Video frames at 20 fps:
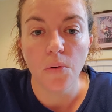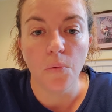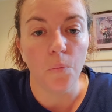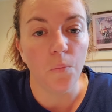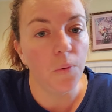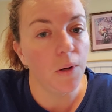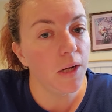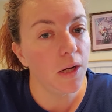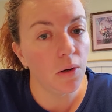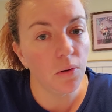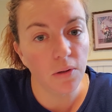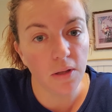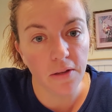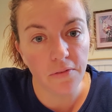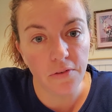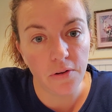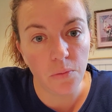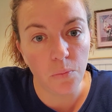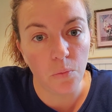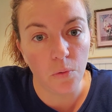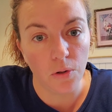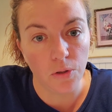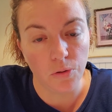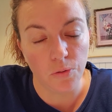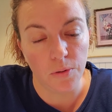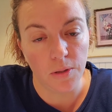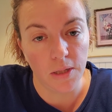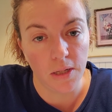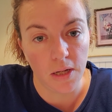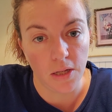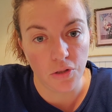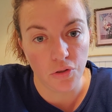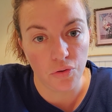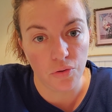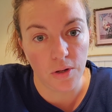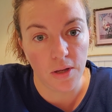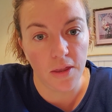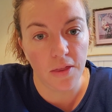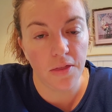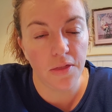We don't live in a war-torn
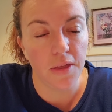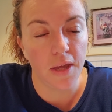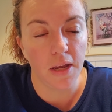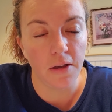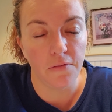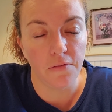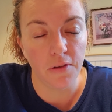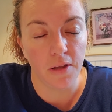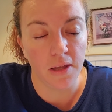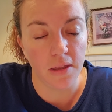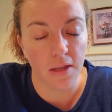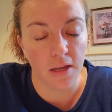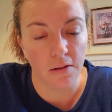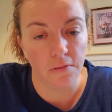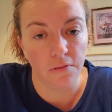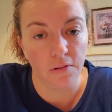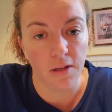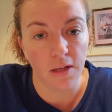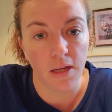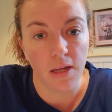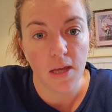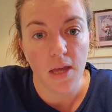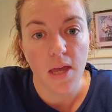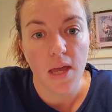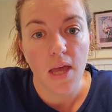country, thankfully.